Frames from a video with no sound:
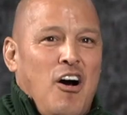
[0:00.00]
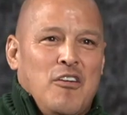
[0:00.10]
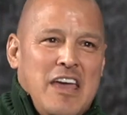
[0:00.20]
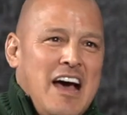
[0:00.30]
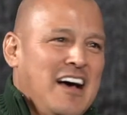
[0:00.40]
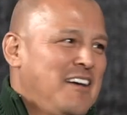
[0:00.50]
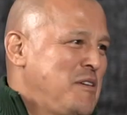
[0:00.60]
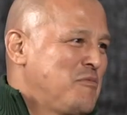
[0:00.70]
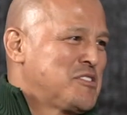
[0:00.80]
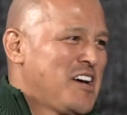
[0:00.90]
Oh yeah, I
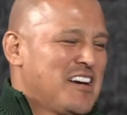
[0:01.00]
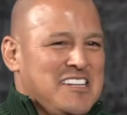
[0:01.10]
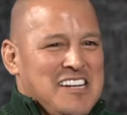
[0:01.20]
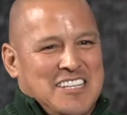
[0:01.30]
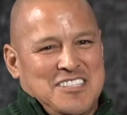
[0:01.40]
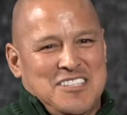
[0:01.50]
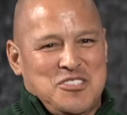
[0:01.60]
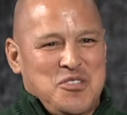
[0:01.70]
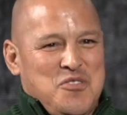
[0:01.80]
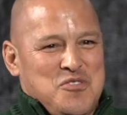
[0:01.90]
mean we're talking like the
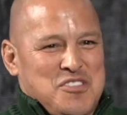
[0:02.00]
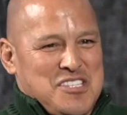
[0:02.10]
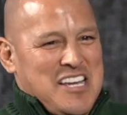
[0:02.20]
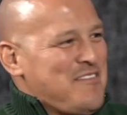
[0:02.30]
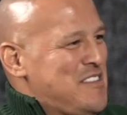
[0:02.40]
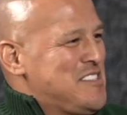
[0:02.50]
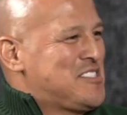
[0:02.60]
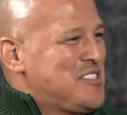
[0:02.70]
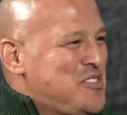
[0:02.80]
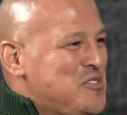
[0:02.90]
2 7s,
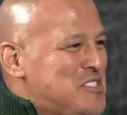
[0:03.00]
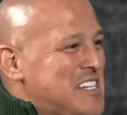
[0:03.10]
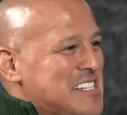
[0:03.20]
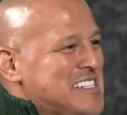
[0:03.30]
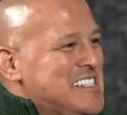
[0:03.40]
the 2 6s.